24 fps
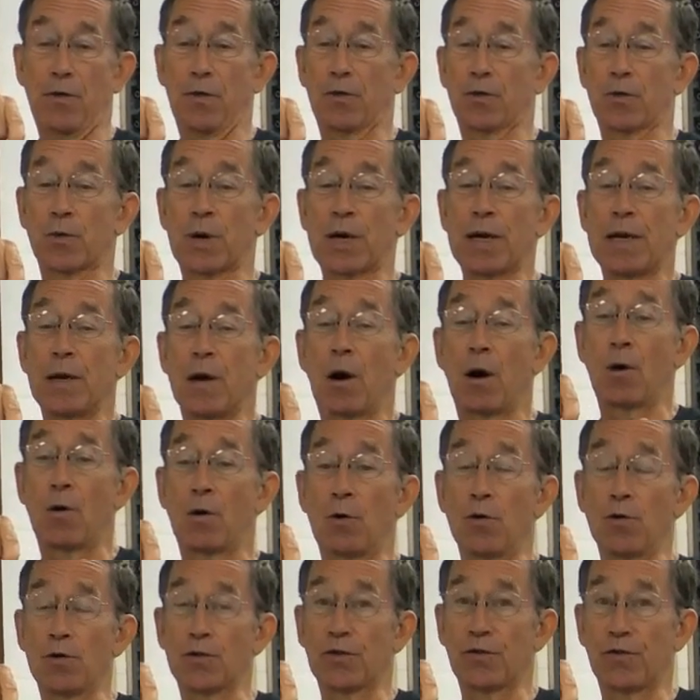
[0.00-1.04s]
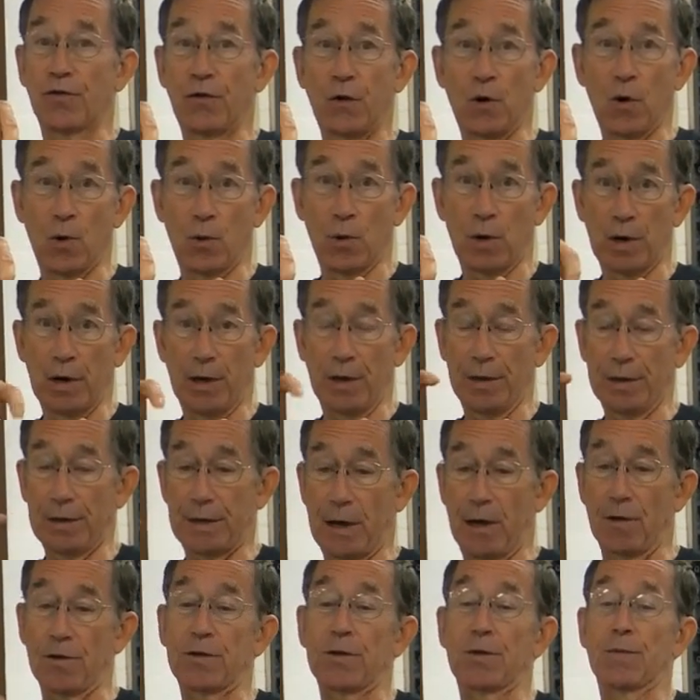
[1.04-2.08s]
three holes forward of the
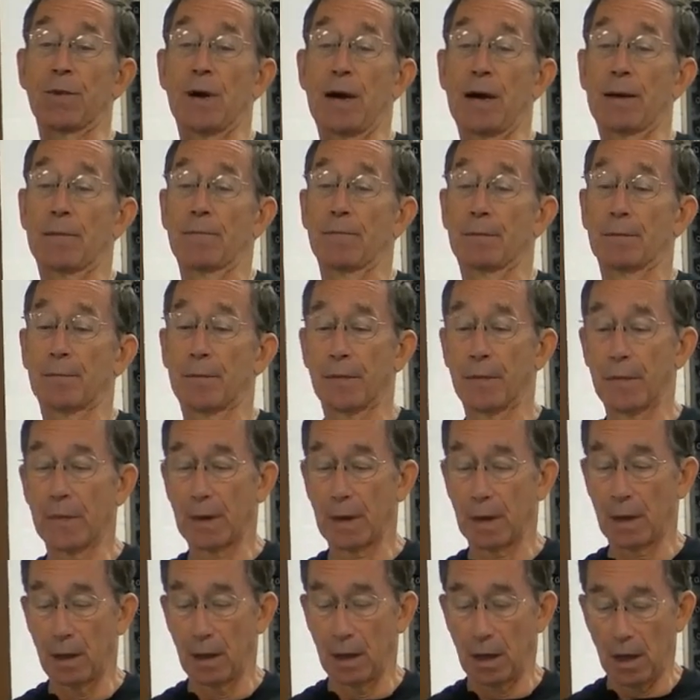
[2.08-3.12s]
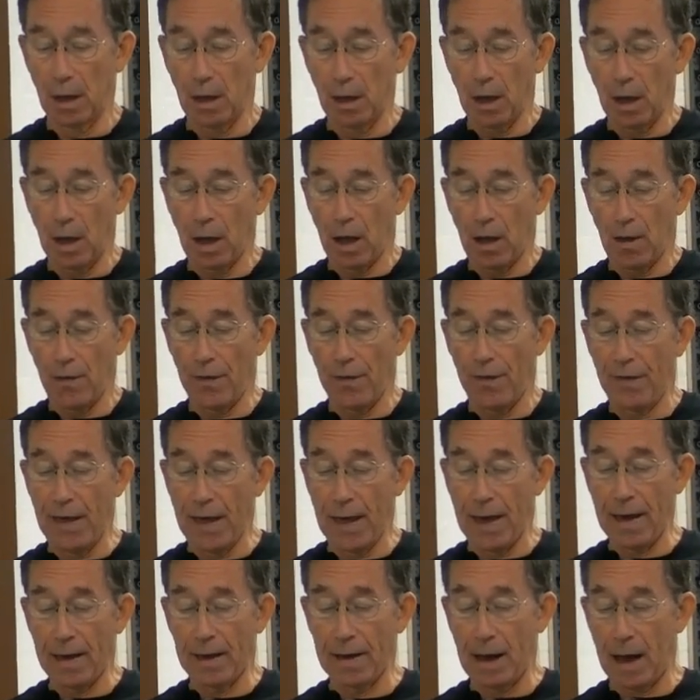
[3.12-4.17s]
delta ring.
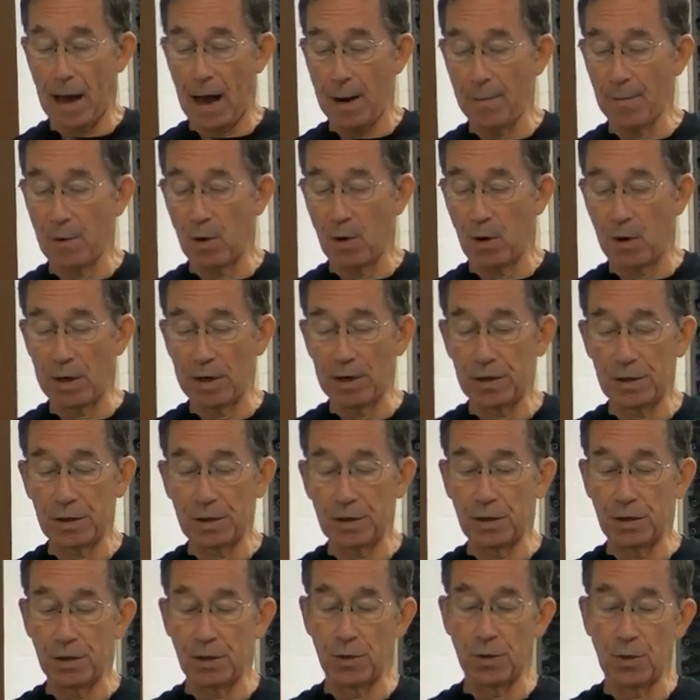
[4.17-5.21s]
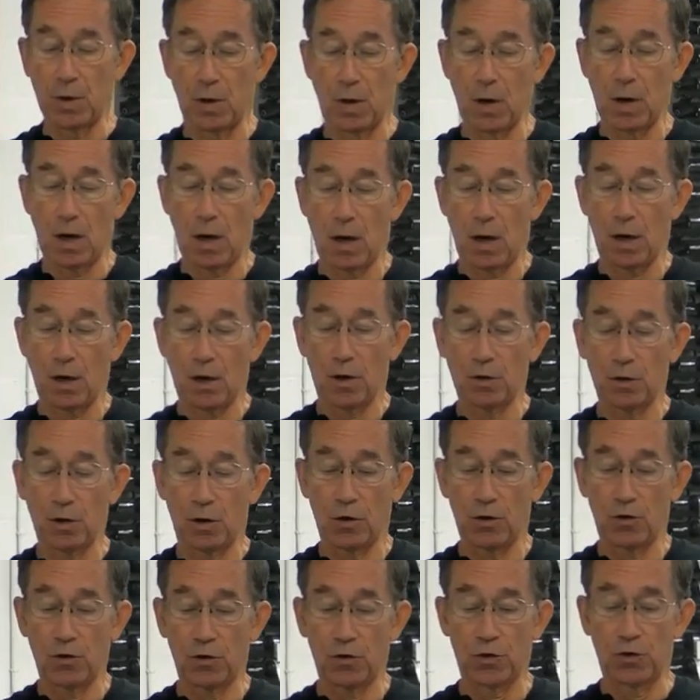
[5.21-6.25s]
Then I'm going to
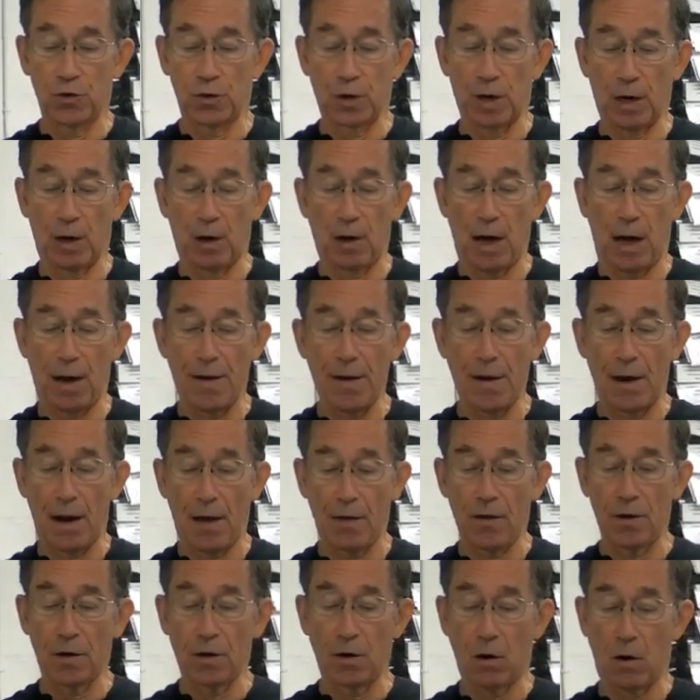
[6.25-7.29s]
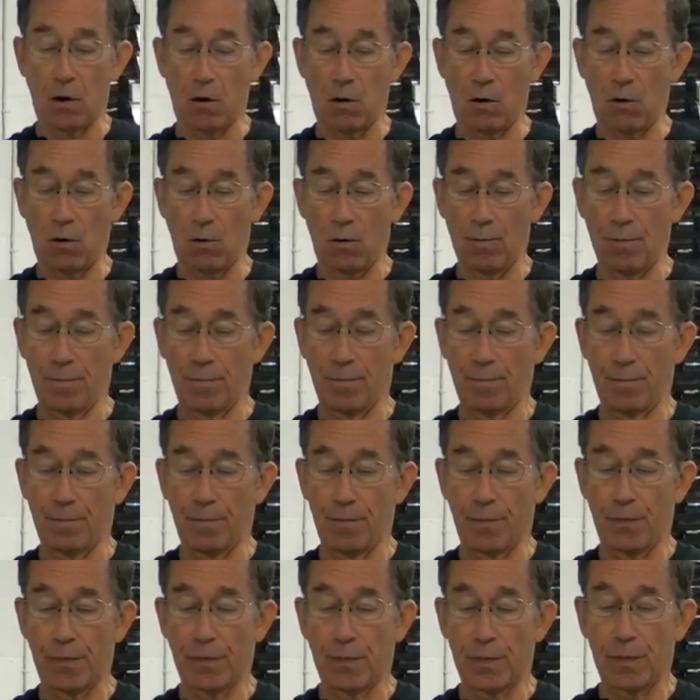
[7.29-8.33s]
drill another hole
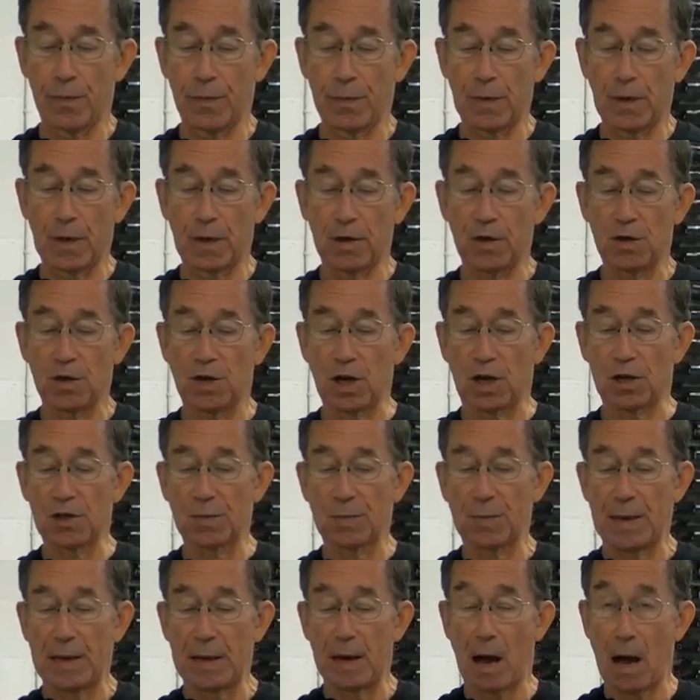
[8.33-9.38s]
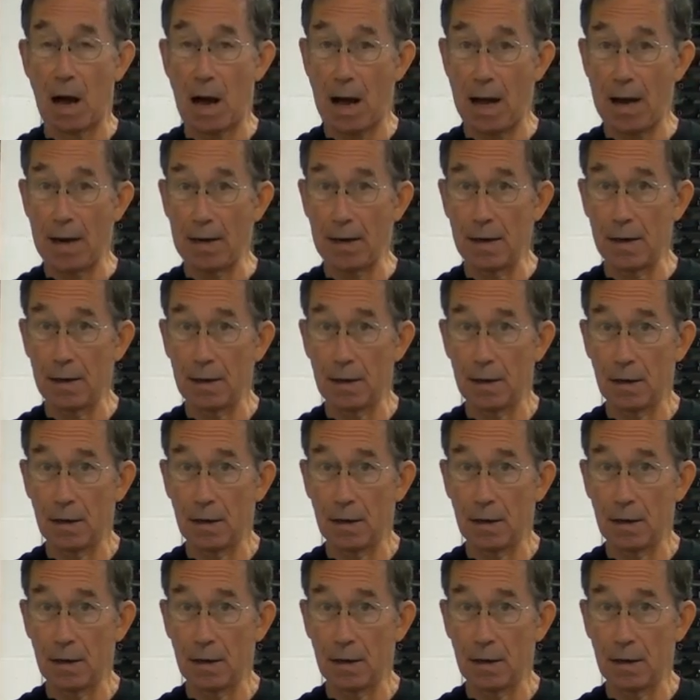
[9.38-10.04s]
just behind